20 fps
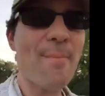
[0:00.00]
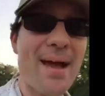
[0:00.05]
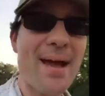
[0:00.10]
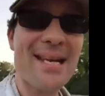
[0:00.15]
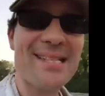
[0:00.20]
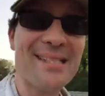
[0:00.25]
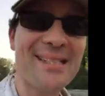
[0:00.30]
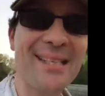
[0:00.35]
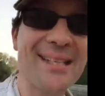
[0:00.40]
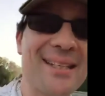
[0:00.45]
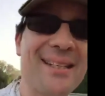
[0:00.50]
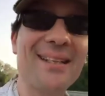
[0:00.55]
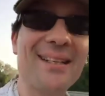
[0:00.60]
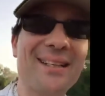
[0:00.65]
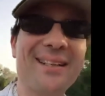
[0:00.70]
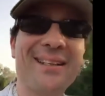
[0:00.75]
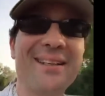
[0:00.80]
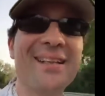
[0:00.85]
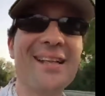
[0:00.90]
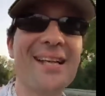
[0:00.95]

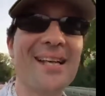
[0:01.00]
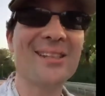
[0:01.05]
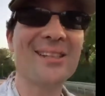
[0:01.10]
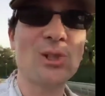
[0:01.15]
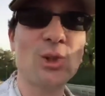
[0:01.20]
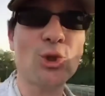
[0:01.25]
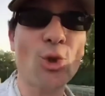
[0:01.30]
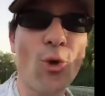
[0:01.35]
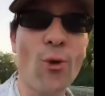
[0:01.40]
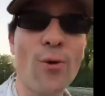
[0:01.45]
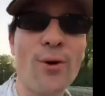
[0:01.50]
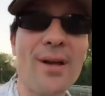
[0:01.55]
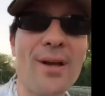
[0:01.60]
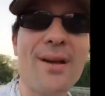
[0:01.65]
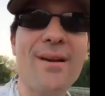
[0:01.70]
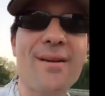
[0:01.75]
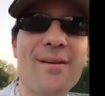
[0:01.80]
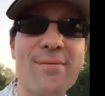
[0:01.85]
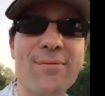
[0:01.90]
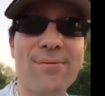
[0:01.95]
amazing uh,
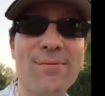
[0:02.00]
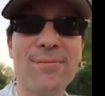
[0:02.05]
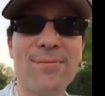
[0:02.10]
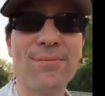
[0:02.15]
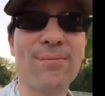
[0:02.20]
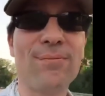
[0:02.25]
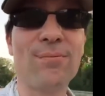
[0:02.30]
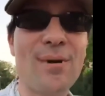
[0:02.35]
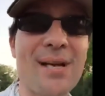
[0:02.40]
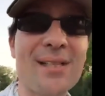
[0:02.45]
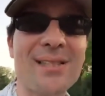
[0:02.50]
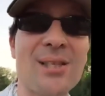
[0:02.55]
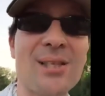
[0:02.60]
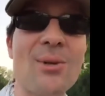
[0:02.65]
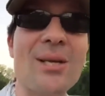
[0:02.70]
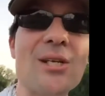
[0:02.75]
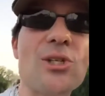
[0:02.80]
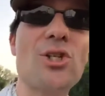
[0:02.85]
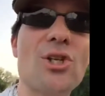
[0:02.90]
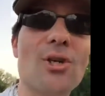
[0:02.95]
story of
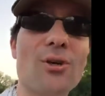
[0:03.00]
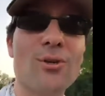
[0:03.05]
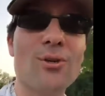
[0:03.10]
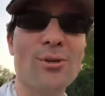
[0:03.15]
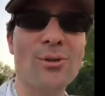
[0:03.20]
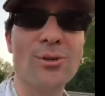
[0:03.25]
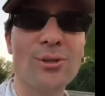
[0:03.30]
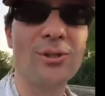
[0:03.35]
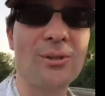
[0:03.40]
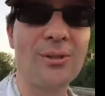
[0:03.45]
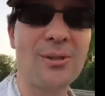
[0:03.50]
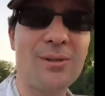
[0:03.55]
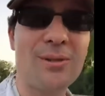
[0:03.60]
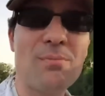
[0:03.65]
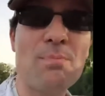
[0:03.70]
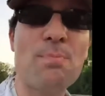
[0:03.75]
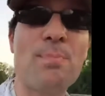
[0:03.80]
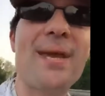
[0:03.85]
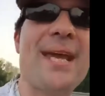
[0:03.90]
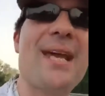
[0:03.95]
rescuing Jews,
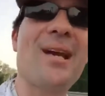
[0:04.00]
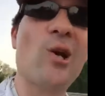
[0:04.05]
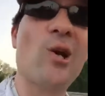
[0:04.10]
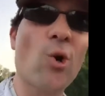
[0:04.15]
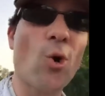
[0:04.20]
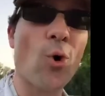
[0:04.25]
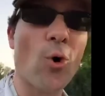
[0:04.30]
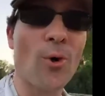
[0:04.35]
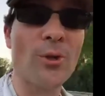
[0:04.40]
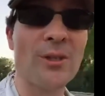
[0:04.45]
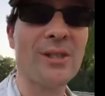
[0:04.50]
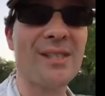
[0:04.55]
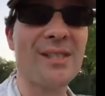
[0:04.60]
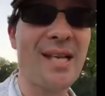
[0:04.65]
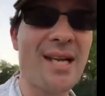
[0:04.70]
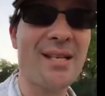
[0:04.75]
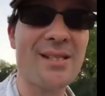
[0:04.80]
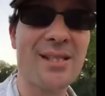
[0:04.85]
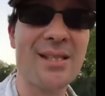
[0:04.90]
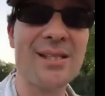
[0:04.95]
being caught,
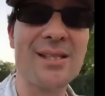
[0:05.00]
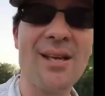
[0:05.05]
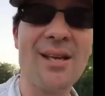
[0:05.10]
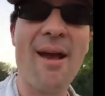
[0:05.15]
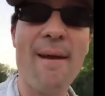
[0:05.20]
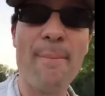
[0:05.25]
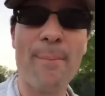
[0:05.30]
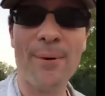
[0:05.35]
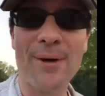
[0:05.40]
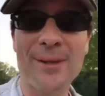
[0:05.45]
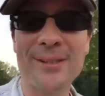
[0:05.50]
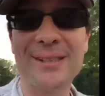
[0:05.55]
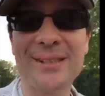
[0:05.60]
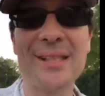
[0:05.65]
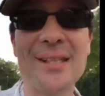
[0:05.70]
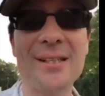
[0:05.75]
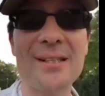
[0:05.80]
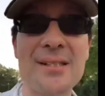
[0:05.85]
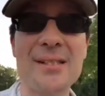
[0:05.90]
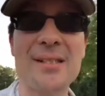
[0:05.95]
sent to
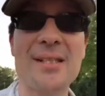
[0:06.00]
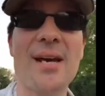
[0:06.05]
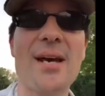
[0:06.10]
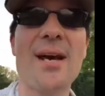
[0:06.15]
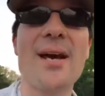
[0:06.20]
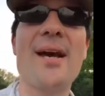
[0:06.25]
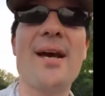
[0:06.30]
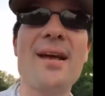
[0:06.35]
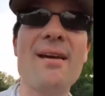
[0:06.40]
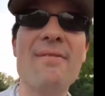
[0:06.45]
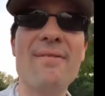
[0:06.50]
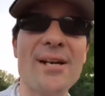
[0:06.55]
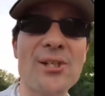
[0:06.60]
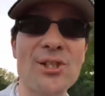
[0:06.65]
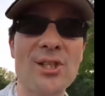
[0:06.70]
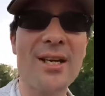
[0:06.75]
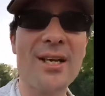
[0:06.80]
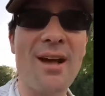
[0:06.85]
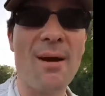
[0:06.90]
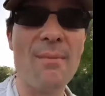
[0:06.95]
Cyprus, and uh,
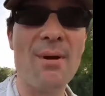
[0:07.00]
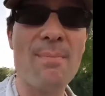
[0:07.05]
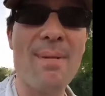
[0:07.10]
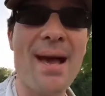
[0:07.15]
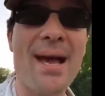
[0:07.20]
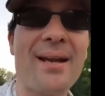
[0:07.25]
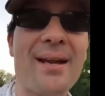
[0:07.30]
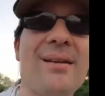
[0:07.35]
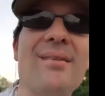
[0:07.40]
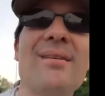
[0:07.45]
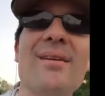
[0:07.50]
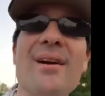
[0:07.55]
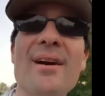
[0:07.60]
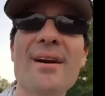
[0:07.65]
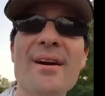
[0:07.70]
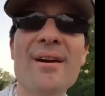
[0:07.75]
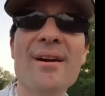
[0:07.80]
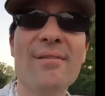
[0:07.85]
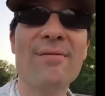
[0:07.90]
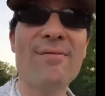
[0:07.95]
eventually coming back and
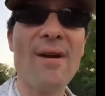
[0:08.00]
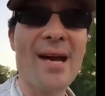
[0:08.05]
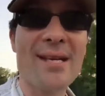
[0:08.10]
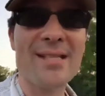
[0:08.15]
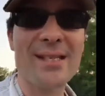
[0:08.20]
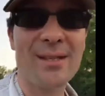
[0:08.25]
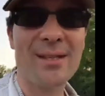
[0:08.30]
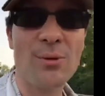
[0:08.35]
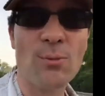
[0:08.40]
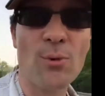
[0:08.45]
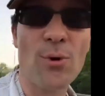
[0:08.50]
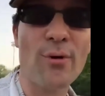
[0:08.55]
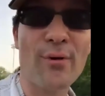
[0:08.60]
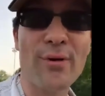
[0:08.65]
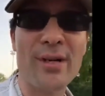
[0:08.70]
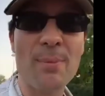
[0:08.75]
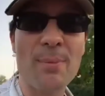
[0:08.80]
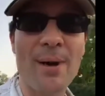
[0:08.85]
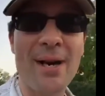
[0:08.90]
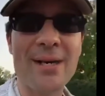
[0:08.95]
fighting in the War
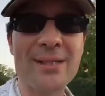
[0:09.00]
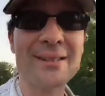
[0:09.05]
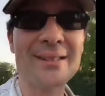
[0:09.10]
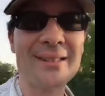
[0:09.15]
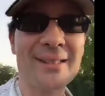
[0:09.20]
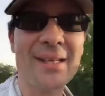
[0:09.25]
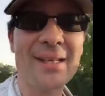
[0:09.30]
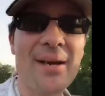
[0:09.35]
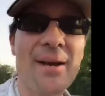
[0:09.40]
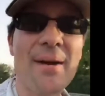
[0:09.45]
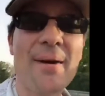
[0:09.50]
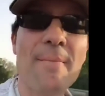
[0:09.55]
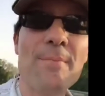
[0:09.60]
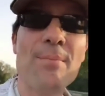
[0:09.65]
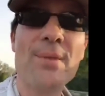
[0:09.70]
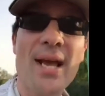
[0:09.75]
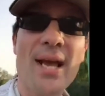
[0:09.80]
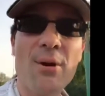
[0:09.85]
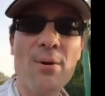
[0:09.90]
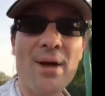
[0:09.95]
of Independence.
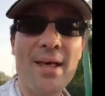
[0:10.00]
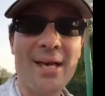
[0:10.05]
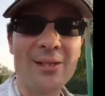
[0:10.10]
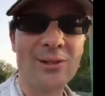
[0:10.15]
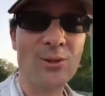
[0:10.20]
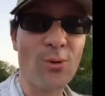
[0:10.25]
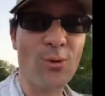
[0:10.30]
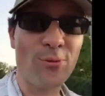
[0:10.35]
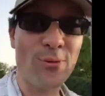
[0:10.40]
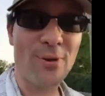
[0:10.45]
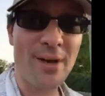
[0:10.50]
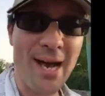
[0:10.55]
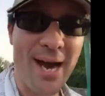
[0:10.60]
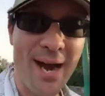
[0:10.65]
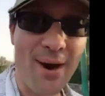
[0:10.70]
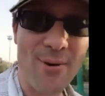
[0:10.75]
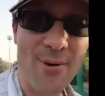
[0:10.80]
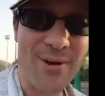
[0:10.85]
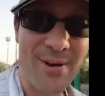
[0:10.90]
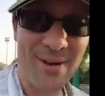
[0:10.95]
Anyway, that's all for
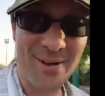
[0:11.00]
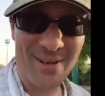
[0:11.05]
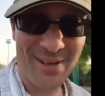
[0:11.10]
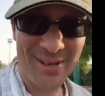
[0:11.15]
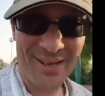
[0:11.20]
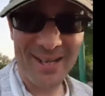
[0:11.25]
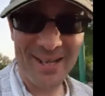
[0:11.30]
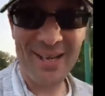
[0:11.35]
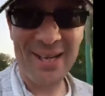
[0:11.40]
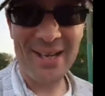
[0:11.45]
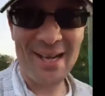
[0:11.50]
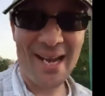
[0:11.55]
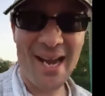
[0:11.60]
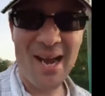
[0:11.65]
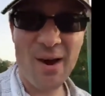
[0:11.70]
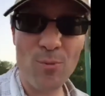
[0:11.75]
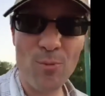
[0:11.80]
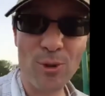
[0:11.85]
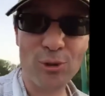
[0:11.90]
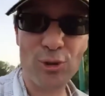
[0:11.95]
now,
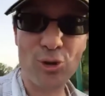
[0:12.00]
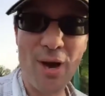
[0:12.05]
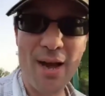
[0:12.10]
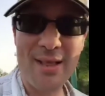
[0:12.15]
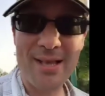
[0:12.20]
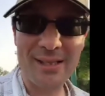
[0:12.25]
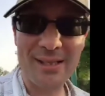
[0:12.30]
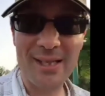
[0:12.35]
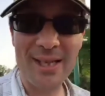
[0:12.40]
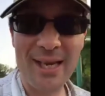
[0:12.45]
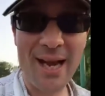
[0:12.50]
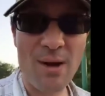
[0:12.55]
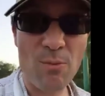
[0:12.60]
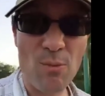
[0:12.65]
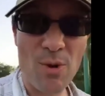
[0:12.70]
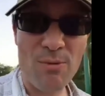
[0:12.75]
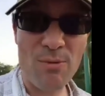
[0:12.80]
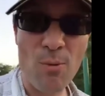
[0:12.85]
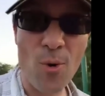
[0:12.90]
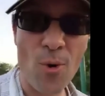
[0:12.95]
and we'll try this
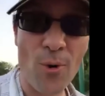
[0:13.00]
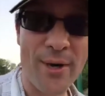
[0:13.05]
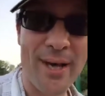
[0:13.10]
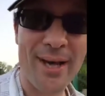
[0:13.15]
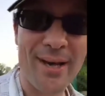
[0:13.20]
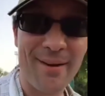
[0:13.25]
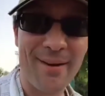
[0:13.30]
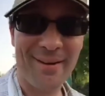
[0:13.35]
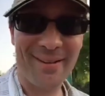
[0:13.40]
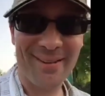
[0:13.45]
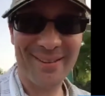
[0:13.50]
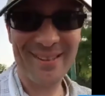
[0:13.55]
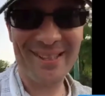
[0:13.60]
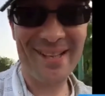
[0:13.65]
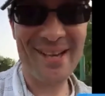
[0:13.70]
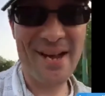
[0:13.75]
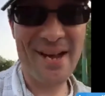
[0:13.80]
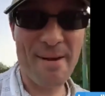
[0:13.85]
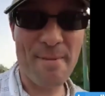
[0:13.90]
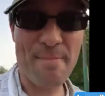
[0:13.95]
again with warning.
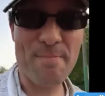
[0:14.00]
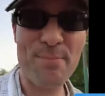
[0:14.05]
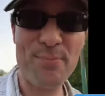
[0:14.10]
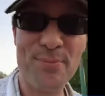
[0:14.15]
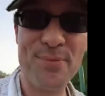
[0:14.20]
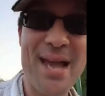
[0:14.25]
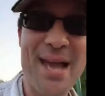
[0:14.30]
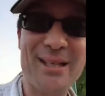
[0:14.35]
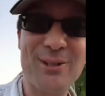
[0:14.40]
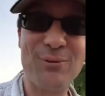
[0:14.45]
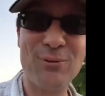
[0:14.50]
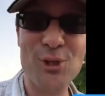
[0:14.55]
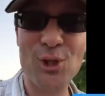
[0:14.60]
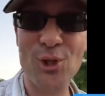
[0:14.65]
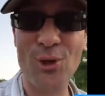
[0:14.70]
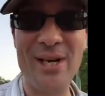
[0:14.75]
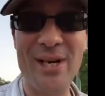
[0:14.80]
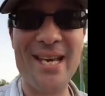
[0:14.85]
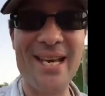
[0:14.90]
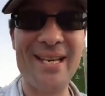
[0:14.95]
Um, thanks for
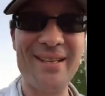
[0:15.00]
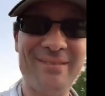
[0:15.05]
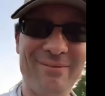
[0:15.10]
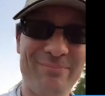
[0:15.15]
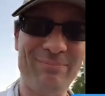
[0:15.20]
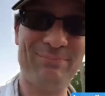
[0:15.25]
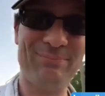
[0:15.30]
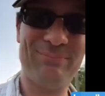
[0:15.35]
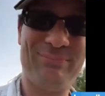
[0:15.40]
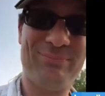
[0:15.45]
joining.